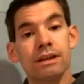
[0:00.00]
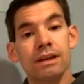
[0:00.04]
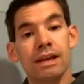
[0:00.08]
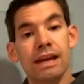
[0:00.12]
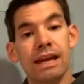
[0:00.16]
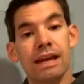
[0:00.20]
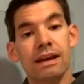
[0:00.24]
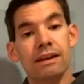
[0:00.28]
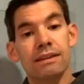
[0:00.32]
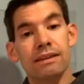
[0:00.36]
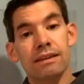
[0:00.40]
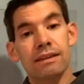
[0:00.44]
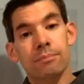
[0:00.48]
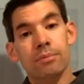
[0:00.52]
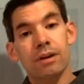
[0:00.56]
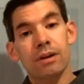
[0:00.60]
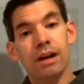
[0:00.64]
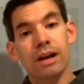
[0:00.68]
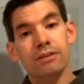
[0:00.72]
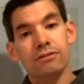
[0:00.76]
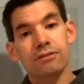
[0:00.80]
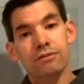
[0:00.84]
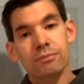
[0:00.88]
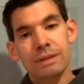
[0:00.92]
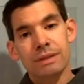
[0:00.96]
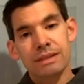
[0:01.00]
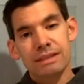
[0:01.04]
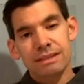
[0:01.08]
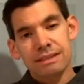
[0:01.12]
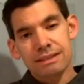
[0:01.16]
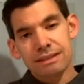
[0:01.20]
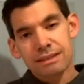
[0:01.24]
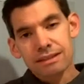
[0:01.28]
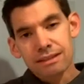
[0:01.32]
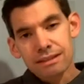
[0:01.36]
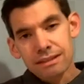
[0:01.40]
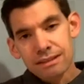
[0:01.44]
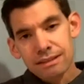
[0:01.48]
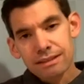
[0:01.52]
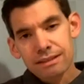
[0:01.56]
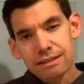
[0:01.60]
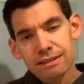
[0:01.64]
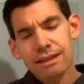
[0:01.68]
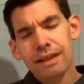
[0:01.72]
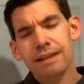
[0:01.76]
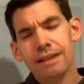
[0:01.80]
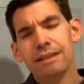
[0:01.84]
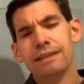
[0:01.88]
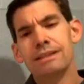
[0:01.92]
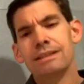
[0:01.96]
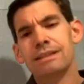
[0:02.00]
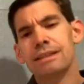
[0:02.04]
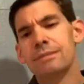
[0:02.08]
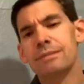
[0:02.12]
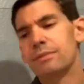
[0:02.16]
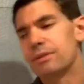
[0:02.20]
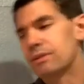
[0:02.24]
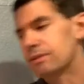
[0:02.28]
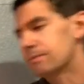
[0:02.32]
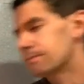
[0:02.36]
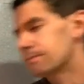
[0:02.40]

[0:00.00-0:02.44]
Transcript: and the products will be slightly similar.